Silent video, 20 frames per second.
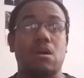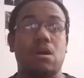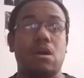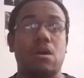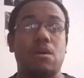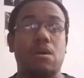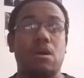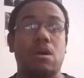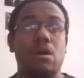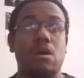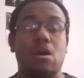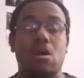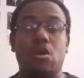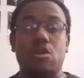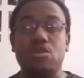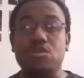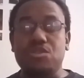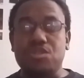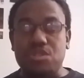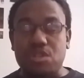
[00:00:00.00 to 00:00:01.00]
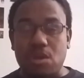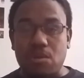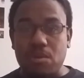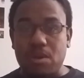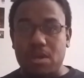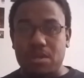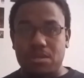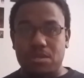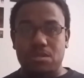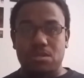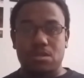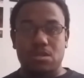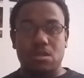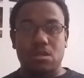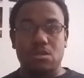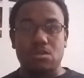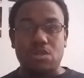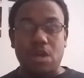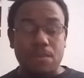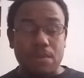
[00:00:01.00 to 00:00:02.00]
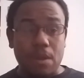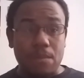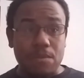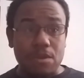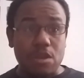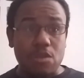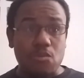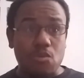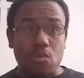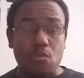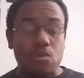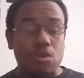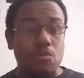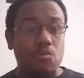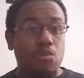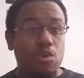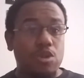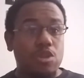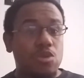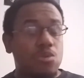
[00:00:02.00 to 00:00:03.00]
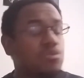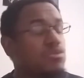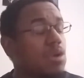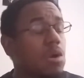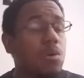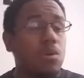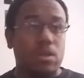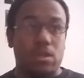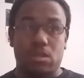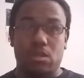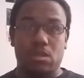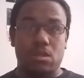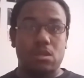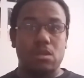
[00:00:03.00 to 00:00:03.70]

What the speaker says: Are you serious? WWE, what are you doing?